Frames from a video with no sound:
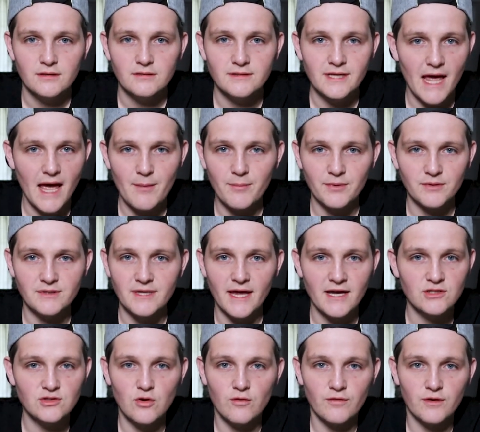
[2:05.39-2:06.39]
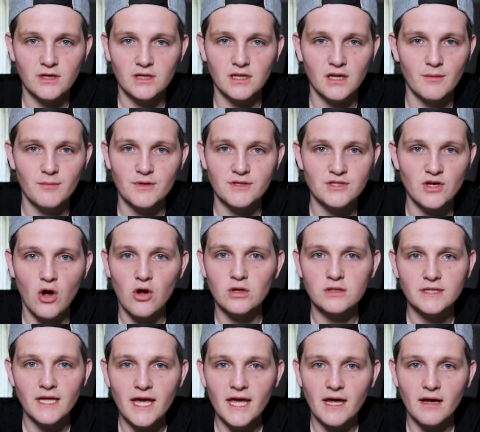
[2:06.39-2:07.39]
Tampa takes over Columbus
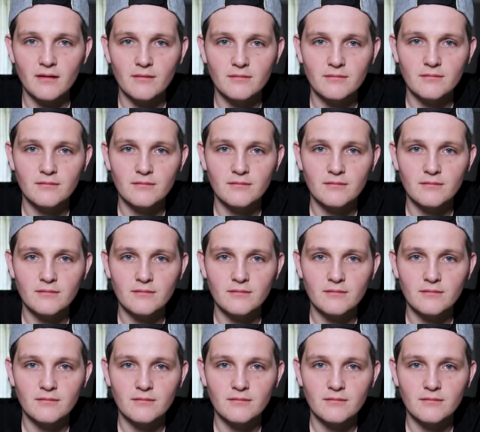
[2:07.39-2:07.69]
all day.